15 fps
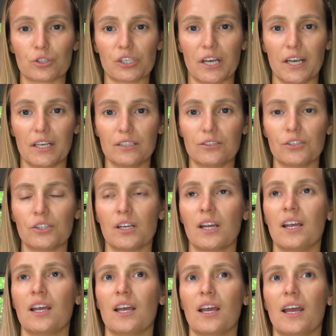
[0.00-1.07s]
change.
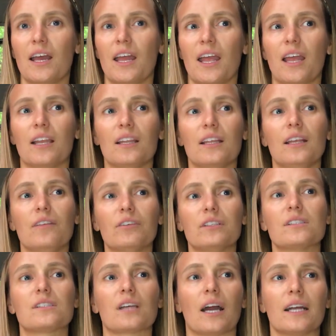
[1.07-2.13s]
And even
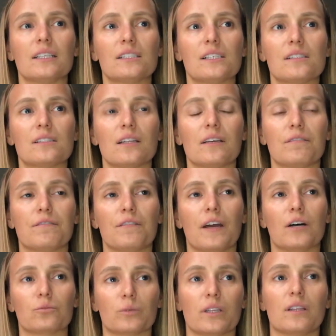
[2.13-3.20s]
scientists, they've
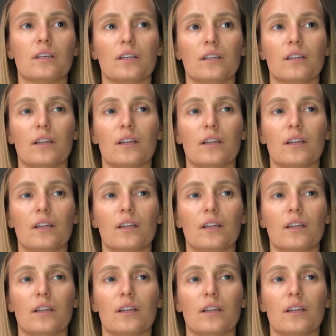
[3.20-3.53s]
found within,